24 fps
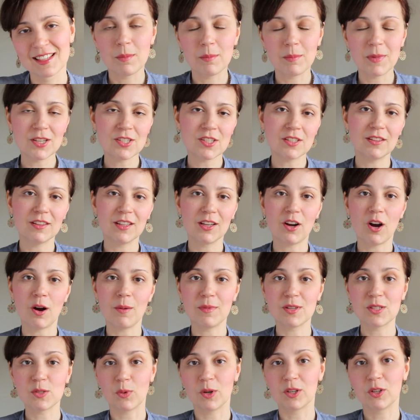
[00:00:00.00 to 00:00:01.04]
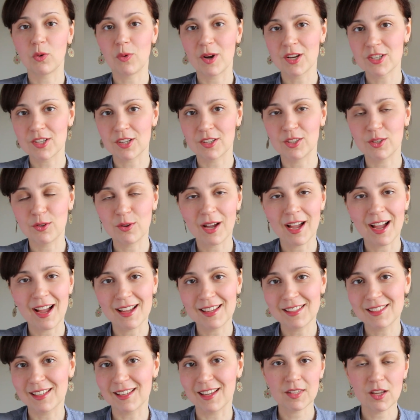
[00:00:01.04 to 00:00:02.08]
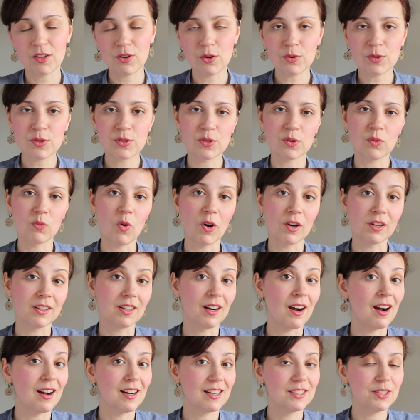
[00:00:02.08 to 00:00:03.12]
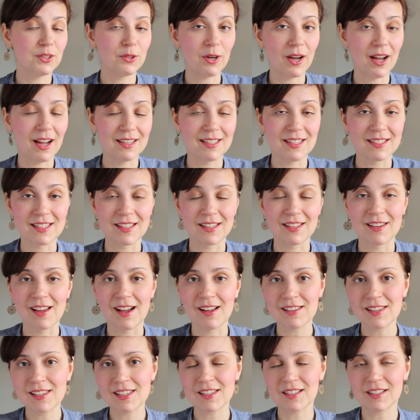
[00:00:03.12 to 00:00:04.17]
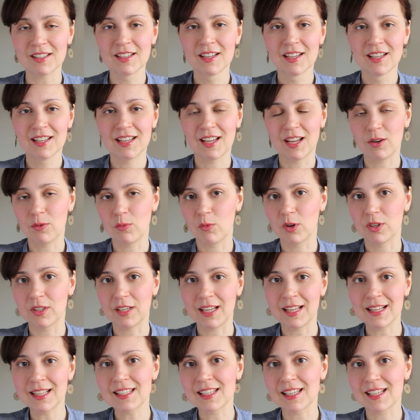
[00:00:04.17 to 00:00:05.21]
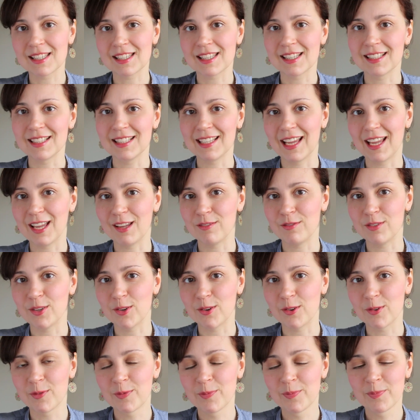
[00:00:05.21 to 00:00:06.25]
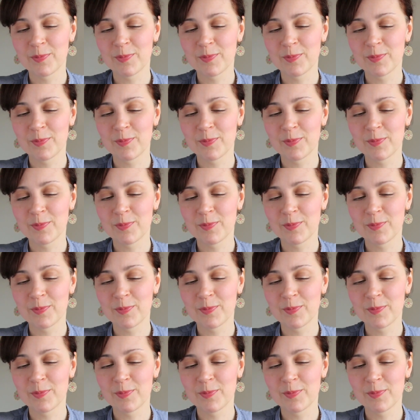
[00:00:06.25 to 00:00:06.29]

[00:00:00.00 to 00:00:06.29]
Mention in the comments what question you had and also what card you had as an answer and what insights it gave you.